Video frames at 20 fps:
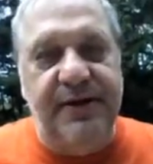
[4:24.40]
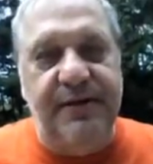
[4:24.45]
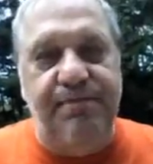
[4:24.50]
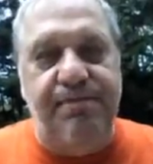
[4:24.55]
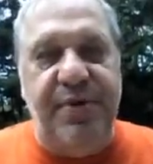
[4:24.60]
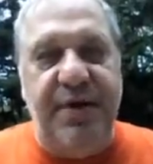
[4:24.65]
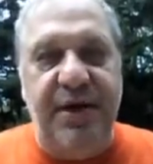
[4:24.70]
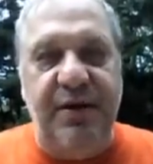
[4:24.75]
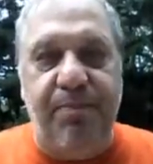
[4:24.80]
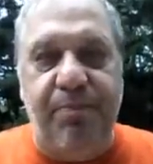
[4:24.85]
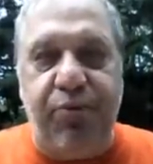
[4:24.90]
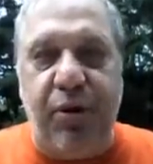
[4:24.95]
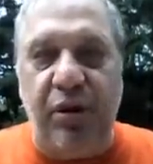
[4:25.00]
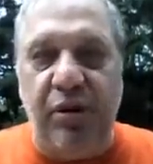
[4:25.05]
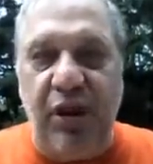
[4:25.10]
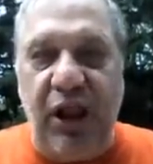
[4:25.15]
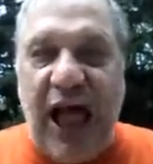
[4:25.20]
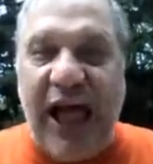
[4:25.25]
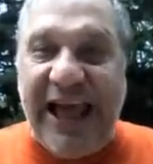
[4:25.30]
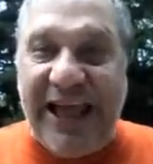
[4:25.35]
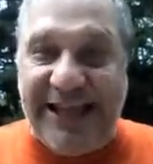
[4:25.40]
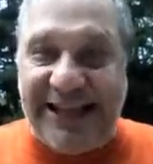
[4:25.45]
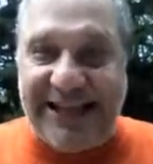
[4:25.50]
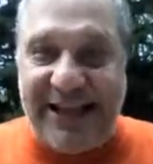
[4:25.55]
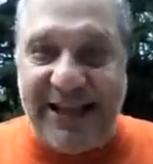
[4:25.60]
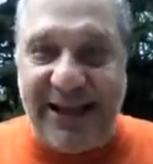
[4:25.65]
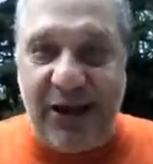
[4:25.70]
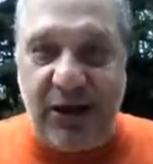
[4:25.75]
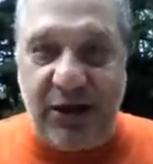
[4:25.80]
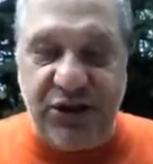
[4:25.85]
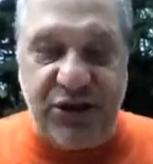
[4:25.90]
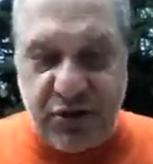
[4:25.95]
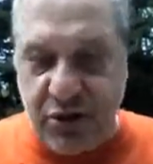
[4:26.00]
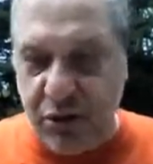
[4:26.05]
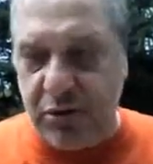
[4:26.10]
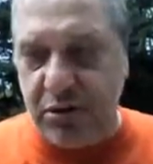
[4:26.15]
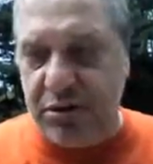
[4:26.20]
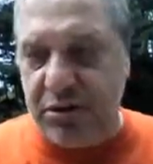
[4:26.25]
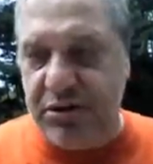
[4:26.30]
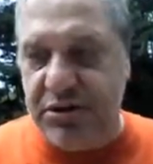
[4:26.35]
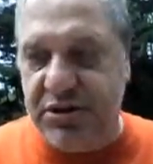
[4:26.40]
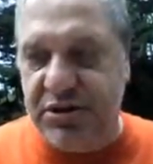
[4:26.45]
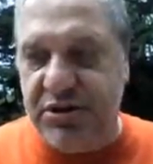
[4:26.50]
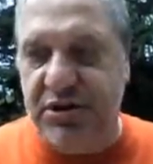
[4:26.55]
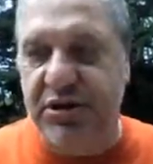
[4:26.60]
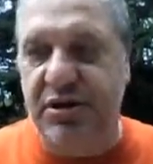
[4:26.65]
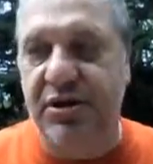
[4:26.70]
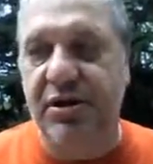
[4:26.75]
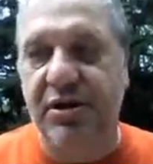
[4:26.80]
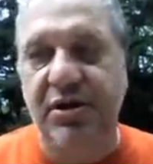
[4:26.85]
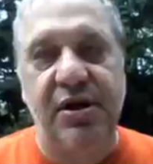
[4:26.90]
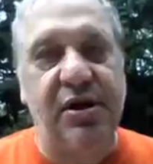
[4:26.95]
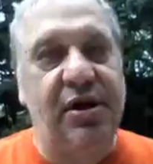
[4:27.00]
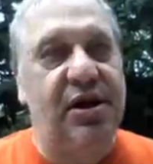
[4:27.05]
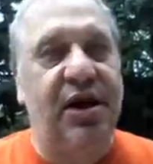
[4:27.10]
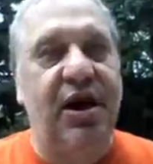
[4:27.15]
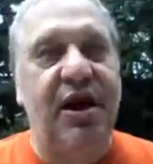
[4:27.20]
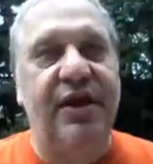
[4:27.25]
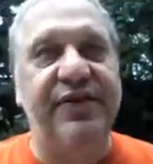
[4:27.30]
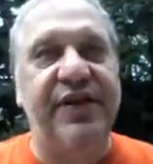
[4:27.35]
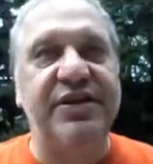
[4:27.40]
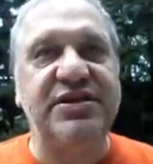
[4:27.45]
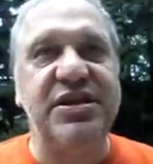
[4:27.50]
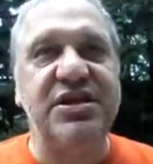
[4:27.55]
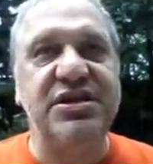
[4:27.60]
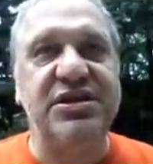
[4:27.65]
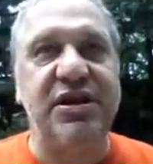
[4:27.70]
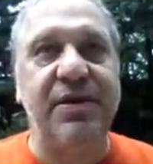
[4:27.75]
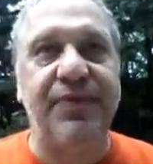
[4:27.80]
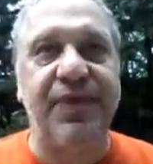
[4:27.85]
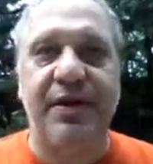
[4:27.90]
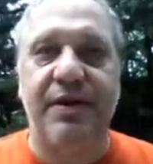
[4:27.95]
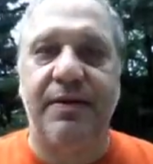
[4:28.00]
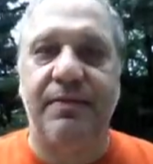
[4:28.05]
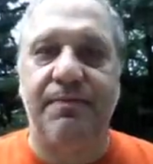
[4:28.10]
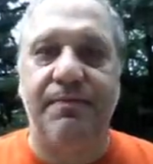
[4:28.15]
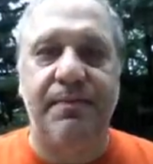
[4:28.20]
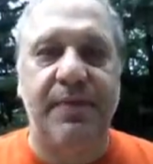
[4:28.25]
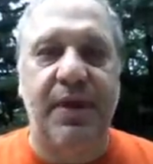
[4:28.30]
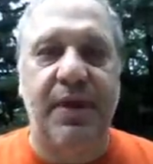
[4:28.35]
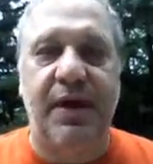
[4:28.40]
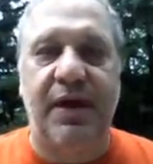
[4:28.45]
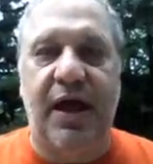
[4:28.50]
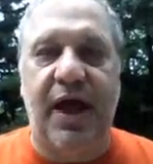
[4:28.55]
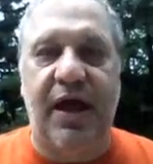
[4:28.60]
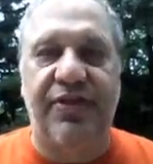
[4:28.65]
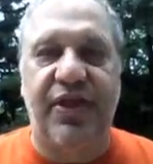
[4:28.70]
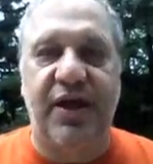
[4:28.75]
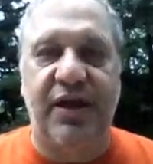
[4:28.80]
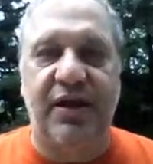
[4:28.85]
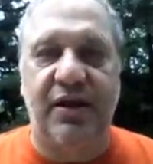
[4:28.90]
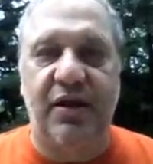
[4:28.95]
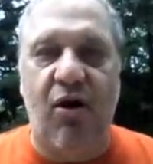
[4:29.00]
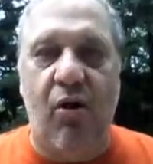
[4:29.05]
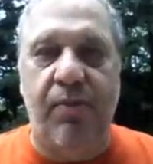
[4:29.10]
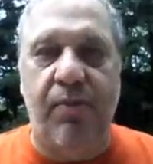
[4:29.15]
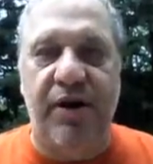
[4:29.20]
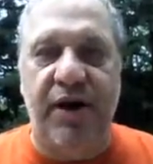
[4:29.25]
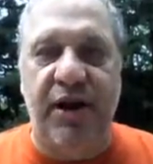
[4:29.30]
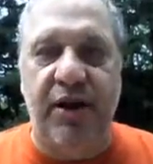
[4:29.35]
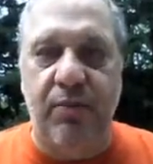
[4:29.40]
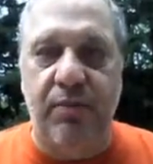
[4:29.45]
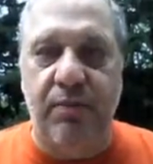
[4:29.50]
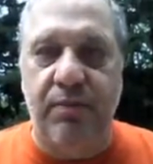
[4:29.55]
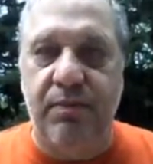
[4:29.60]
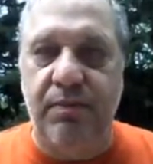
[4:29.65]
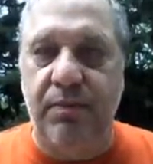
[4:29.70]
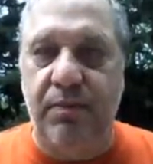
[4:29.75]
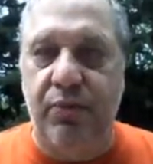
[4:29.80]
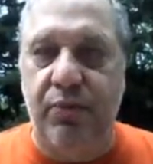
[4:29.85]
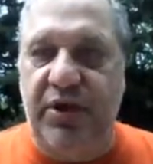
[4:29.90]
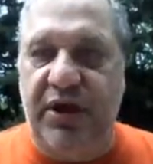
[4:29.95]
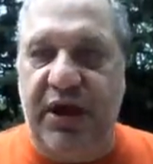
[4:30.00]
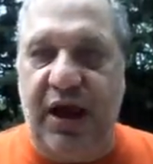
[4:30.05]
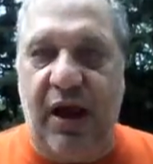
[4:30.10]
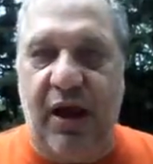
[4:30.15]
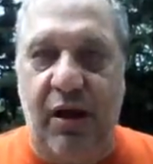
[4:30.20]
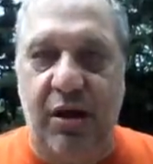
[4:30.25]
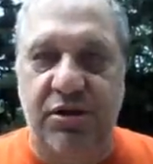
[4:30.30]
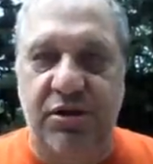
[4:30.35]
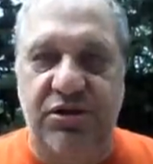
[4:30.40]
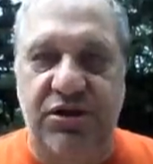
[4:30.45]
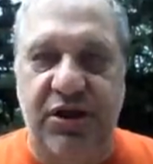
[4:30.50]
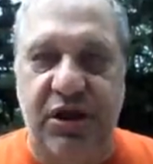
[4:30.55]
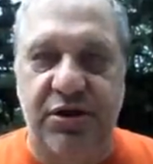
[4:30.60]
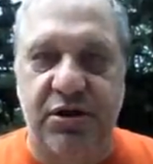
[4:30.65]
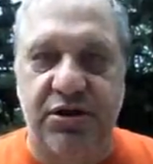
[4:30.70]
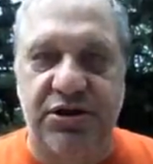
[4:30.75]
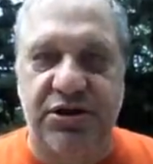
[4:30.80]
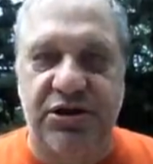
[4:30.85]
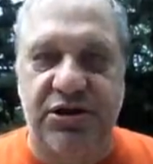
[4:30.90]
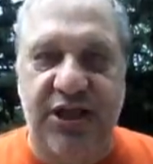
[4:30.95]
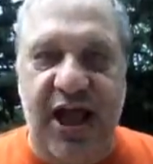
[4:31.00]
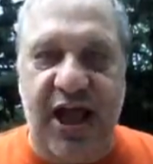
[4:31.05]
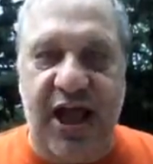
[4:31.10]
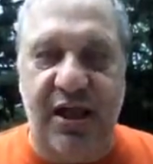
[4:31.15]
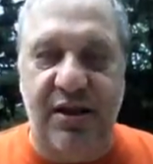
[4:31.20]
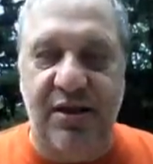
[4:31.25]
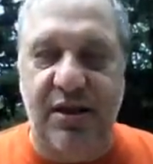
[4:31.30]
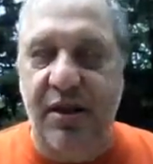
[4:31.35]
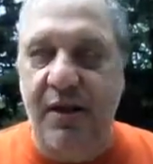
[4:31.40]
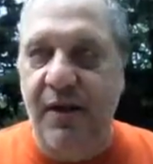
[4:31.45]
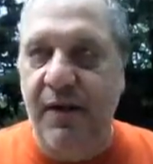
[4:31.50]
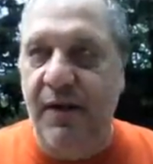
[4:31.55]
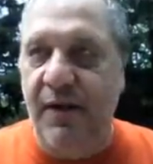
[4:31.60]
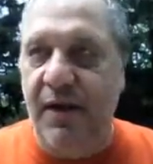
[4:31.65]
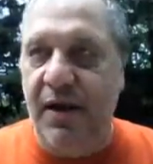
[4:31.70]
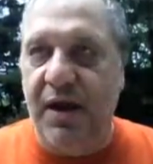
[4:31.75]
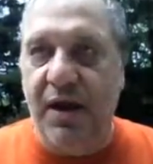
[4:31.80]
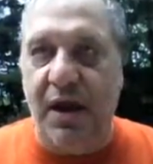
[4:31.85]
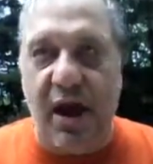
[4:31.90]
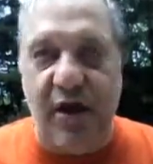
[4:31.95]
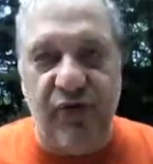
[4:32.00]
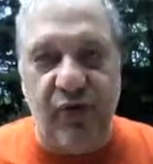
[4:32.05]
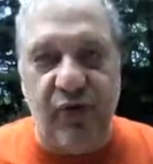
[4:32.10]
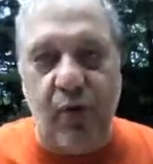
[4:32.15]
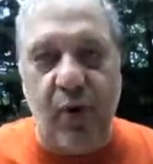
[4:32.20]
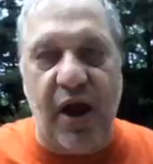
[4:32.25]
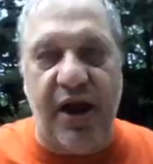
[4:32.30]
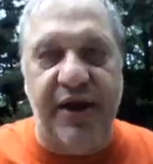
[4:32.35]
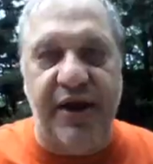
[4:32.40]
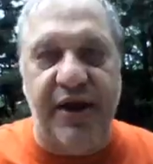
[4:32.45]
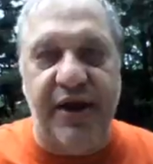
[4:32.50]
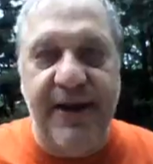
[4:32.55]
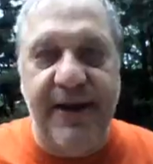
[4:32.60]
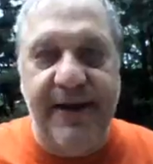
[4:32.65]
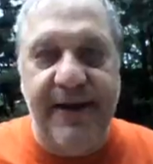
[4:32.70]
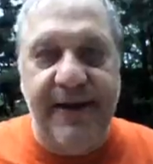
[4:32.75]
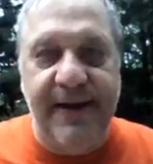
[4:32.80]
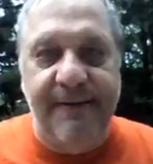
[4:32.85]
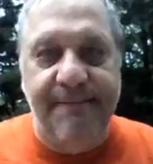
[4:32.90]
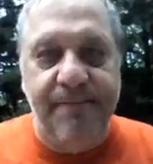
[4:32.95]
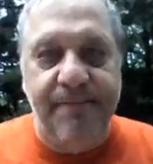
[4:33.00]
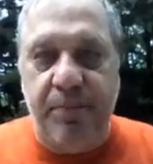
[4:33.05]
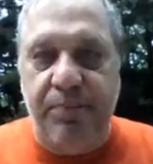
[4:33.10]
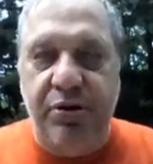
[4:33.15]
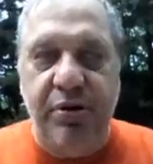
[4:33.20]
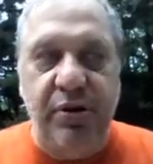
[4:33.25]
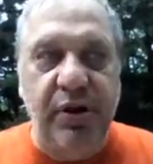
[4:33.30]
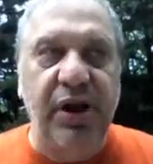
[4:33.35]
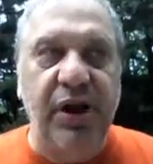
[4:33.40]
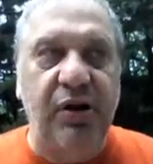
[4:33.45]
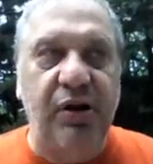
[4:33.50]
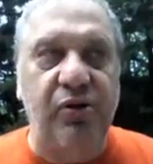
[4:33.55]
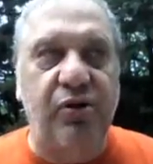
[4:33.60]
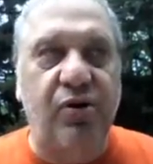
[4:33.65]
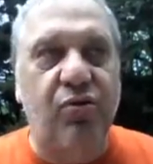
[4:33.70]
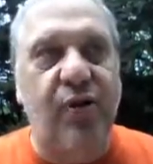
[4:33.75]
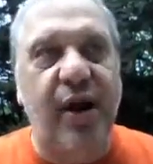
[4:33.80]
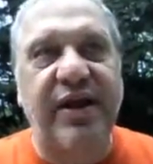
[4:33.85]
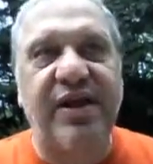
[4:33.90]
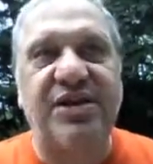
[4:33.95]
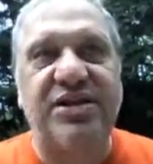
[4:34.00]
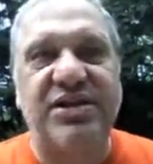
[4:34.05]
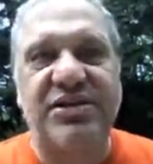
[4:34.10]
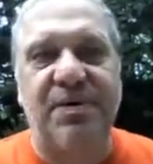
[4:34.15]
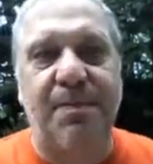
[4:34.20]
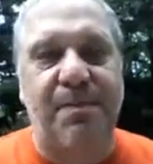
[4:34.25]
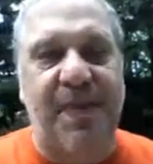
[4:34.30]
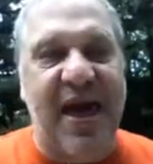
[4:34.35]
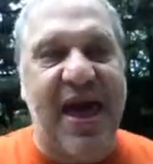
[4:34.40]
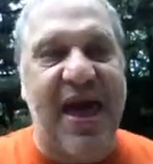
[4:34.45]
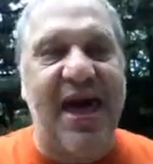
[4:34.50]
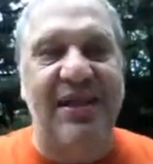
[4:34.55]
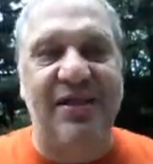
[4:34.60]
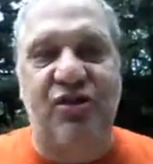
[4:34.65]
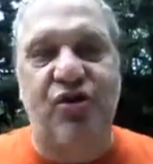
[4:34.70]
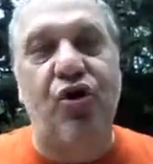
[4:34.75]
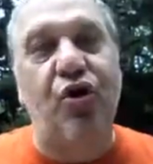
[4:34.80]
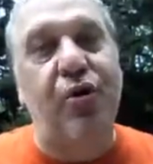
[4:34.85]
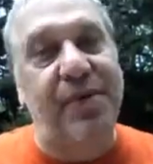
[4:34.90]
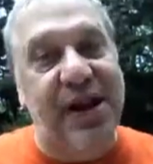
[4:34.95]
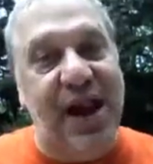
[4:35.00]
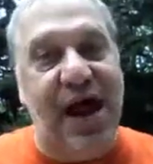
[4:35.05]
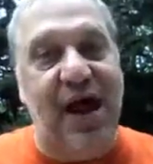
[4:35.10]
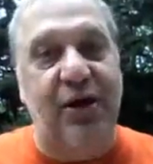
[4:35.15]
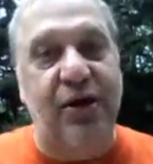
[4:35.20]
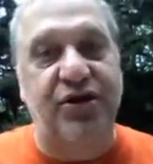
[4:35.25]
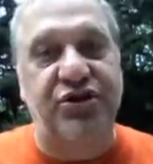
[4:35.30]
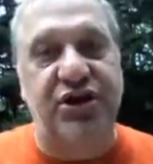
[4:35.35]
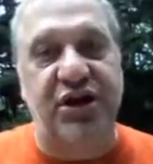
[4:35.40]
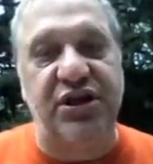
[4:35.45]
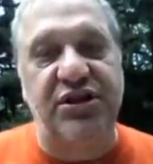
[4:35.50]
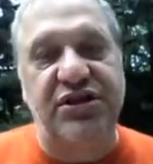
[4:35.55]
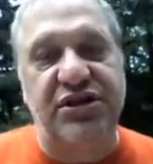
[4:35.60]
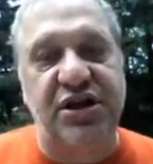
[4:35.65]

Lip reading: be polite to their students. And this is something I think nobody cares to understand on the right. Political correctness is a bad terminology.